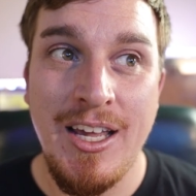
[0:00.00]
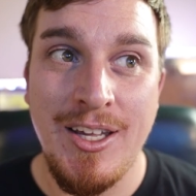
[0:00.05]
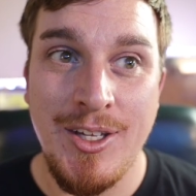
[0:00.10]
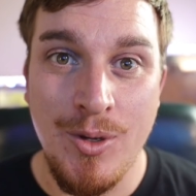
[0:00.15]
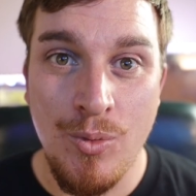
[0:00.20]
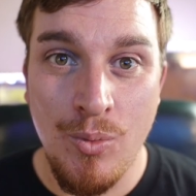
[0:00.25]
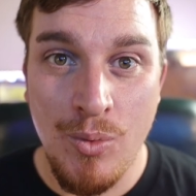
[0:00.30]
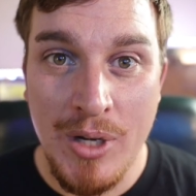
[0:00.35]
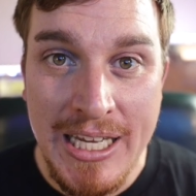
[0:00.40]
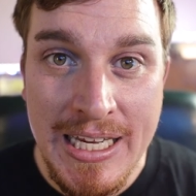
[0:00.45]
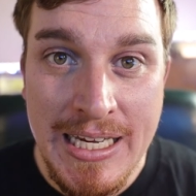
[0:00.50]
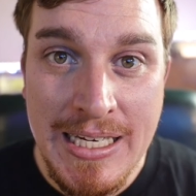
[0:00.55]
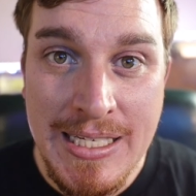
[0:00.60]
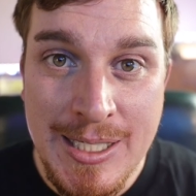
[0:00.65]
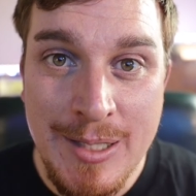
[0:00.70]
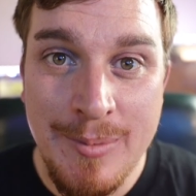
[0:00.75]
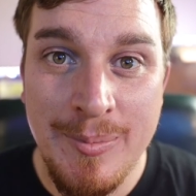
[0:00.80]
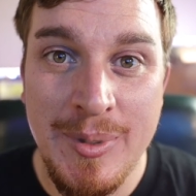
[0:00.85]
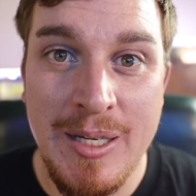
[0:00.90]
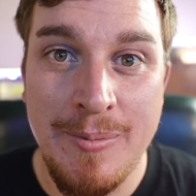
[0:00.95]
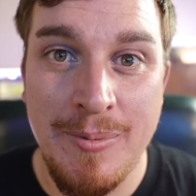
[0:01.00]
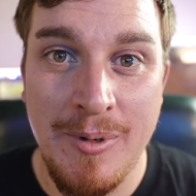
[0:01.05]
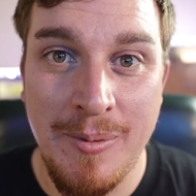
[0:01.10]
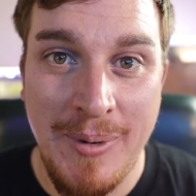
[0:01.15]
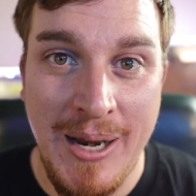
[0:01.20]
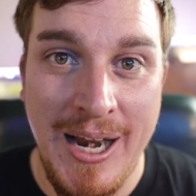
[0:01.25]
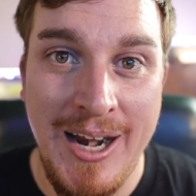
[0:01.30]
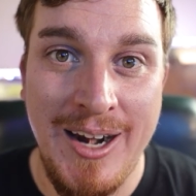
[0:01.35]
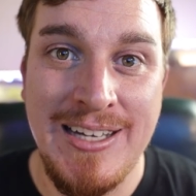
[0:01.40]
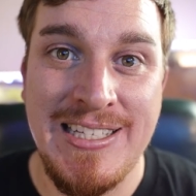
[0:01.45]
You need to be
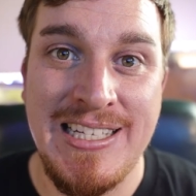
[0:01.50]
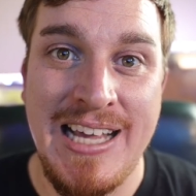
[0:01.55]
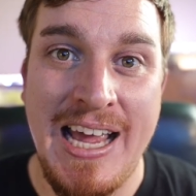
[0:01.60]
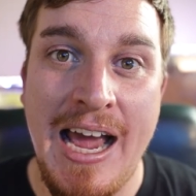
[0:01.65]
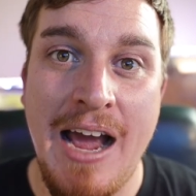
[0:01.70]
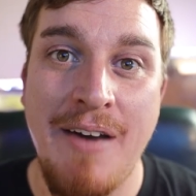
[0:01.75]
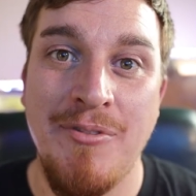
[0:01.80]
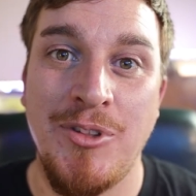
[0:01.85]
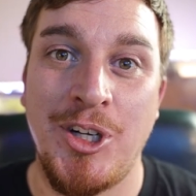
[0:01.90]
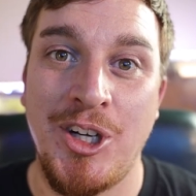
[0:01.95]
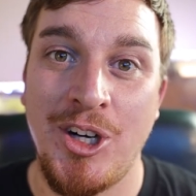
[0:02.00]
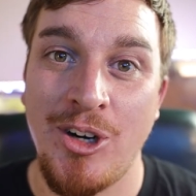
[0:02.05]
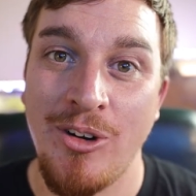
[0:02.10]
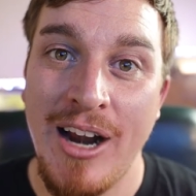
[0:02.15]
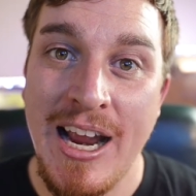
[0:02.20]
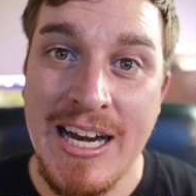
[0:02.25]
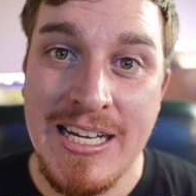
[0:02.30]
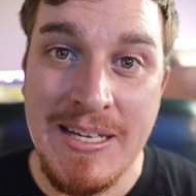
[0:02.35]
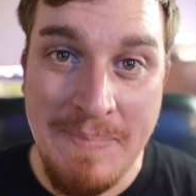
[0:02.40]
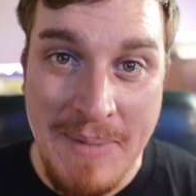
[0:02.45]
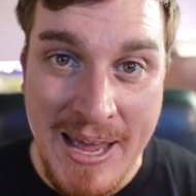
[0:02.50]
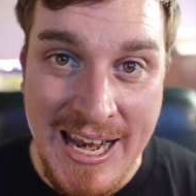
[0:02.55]
prepared to have the correct